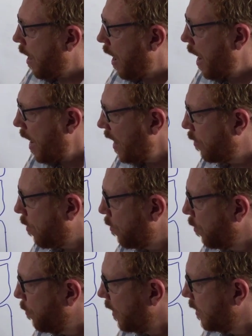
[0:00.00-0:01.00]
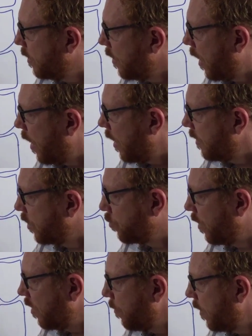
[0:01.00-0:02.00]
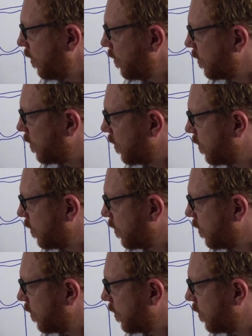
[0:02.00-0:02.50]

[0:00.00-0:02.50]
Uh, another one would be uh, dysrhythmias.